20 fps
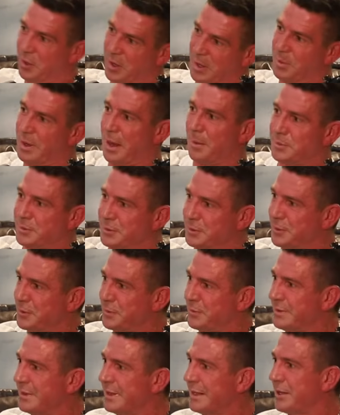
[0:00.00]
got him an
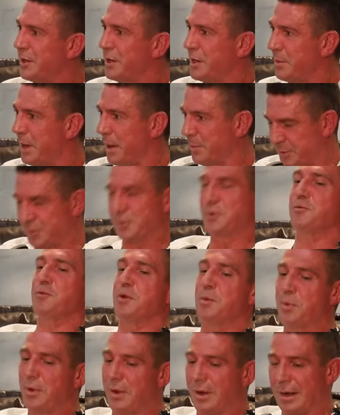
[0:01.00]
absolute
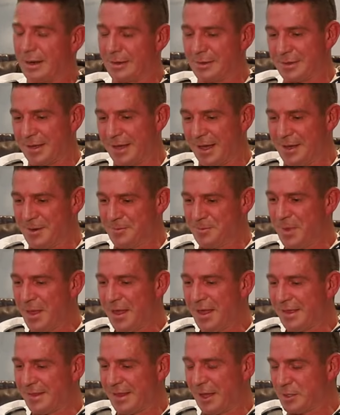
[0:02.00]
ripper, and I
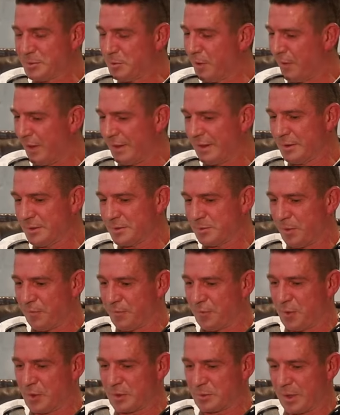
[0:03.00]
think it was my
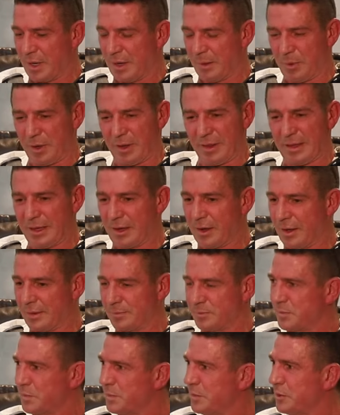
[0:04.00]
first one. But I think I
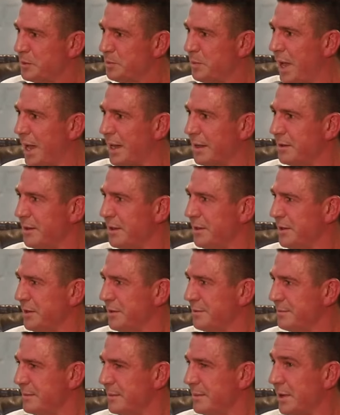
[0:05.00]
looked back, and I
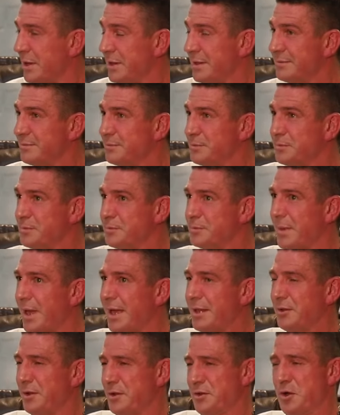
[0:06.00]
think I
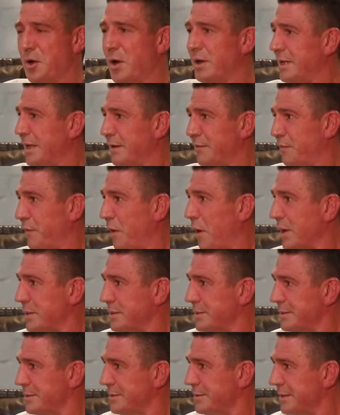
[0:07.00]
had like 19
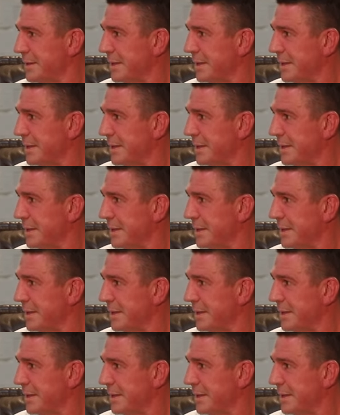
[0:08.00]
fights.